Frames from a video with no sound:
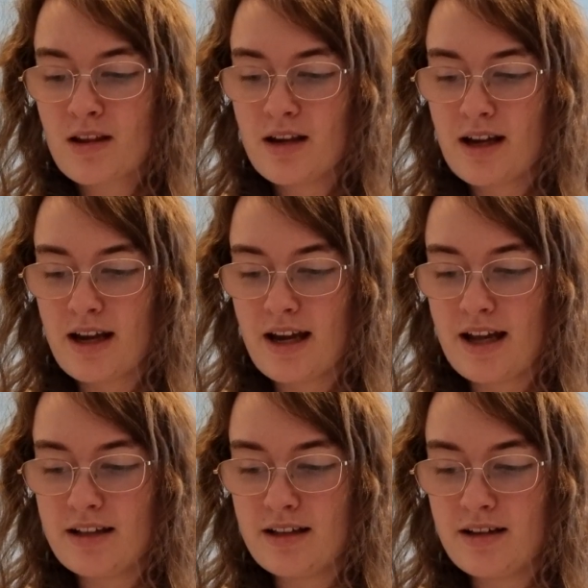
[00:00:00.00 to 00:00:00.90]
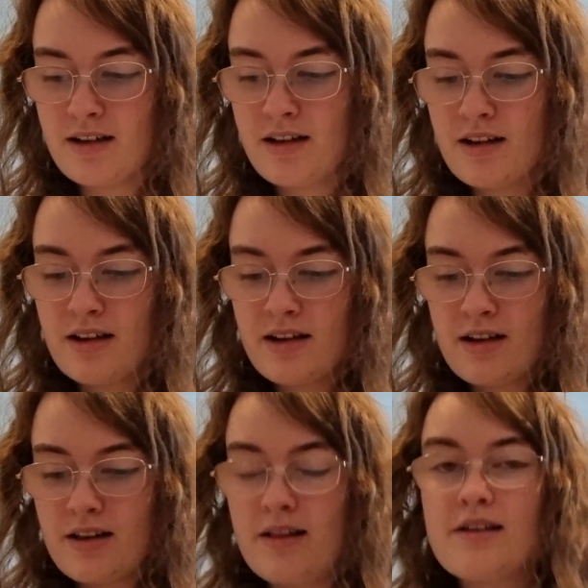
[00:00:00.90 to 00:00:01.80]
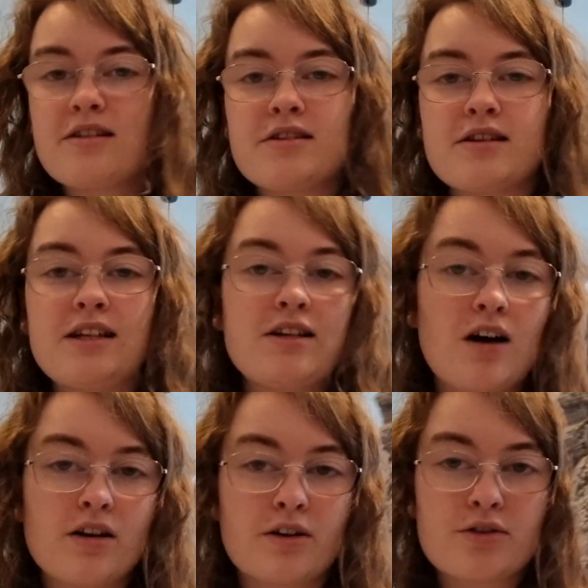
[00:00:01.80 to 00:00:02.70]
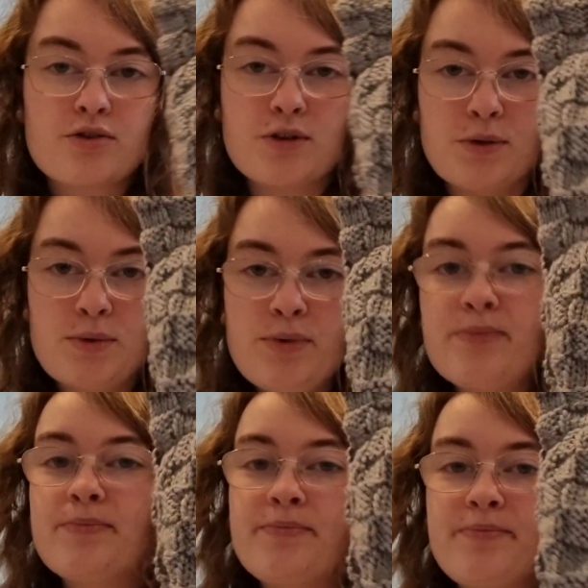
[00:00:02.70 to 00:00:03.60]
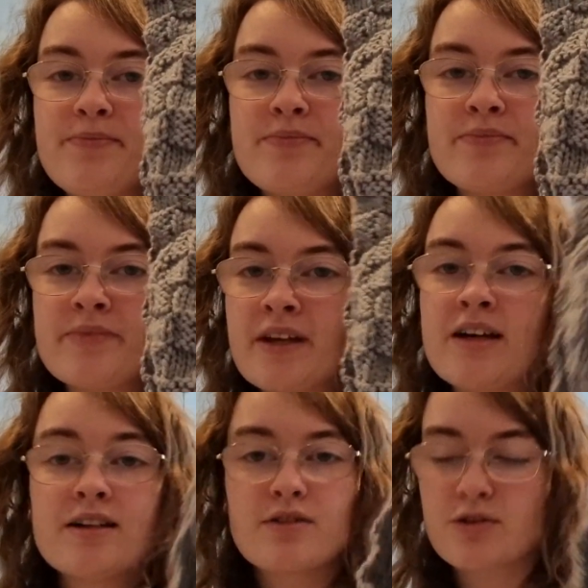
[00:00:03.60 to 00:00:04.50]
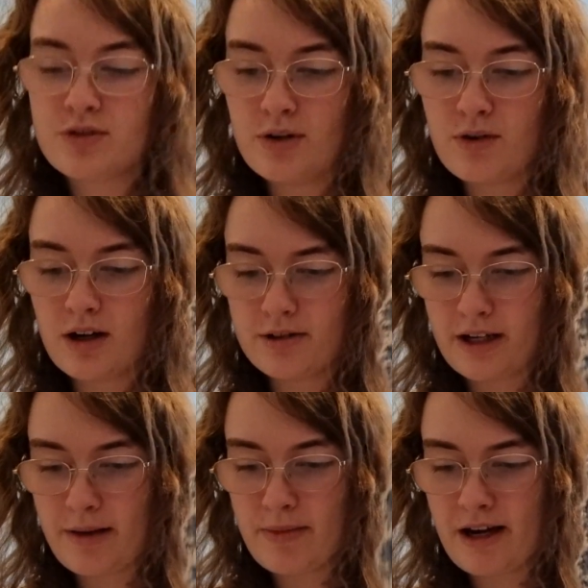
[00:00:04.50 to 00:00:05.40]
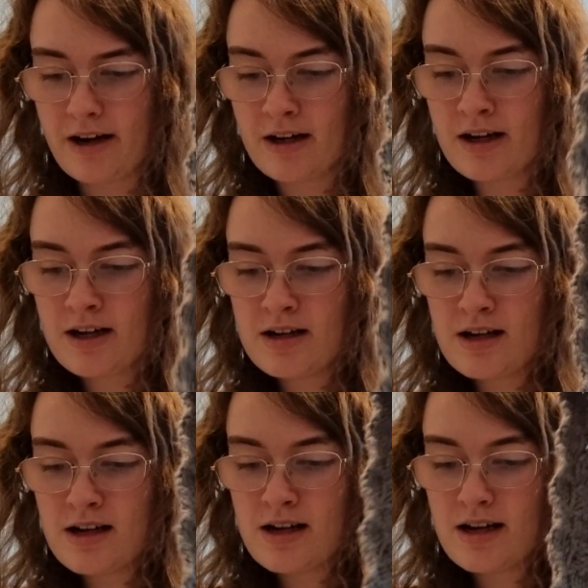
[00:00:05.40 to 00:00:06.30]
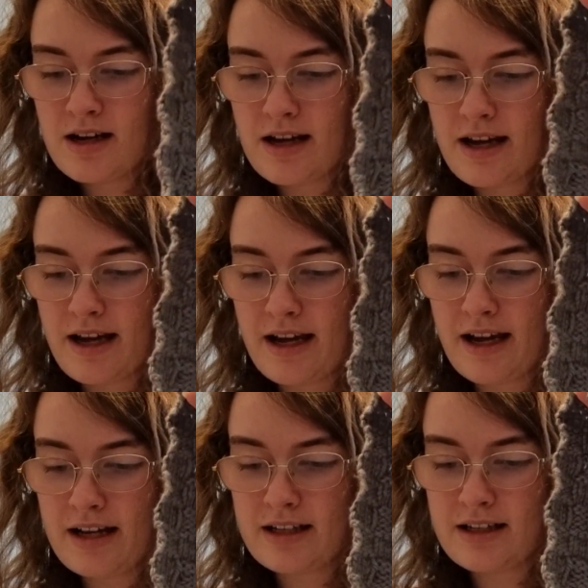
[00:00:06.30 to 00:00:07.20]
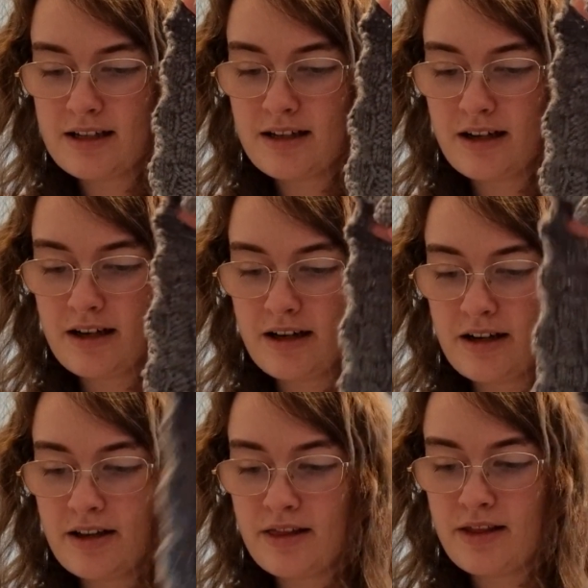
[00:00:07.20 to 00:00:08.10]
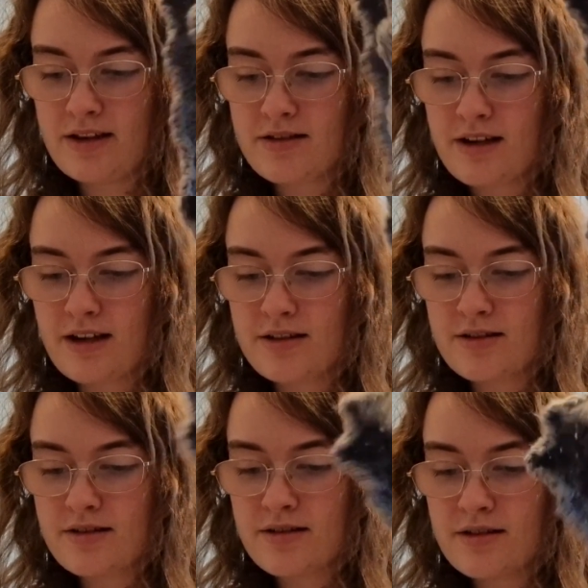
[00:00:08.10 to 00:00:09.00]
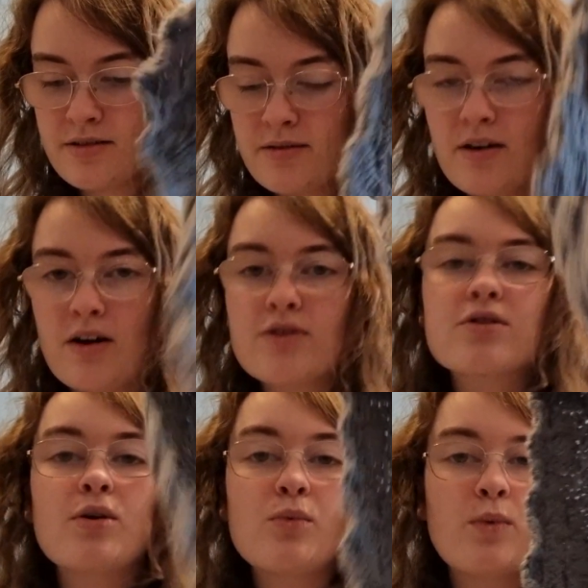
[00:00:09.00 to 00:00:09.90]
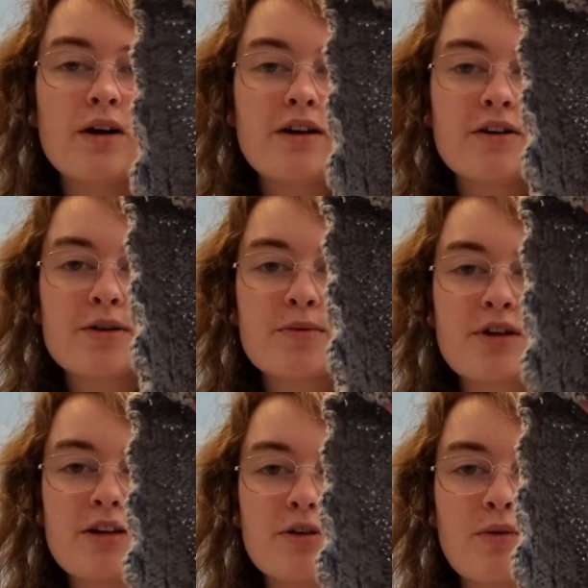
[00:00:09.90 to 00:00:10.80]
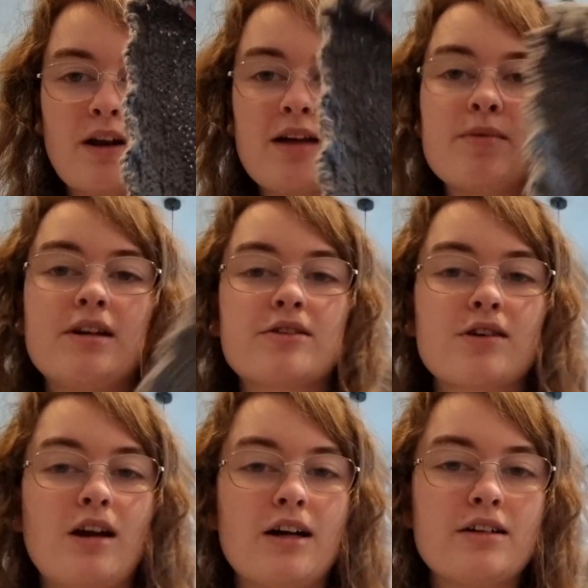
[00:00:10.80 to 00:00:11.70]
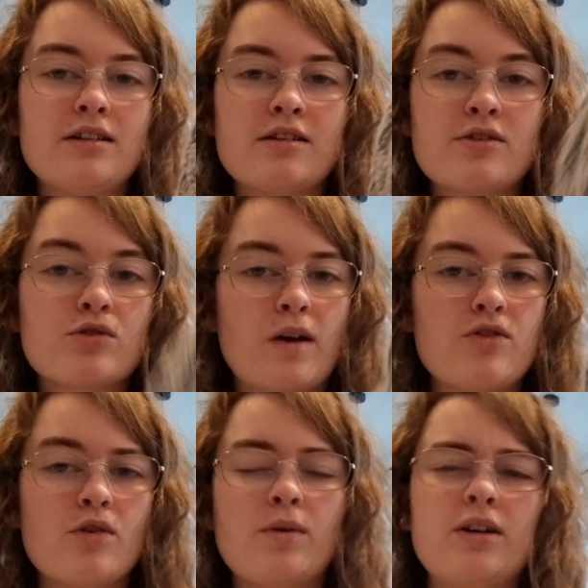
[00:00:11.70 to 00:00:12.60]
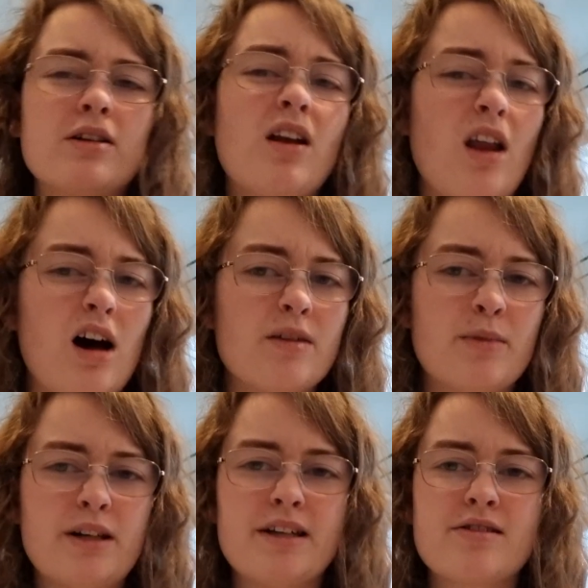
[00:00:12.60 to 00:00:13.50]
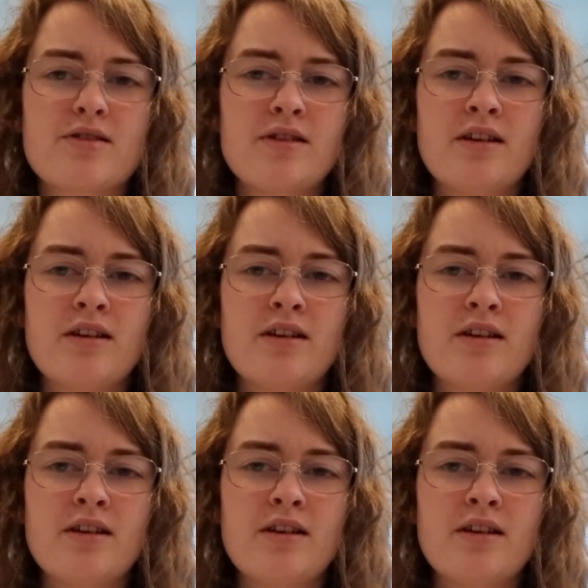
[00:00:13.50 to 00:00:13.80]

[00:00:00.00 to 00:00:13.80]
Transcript: And this is in the color 2. There is no color name there. And this is also 100% acrylic, but it's a lot scratchier. Well, not a lot, but it's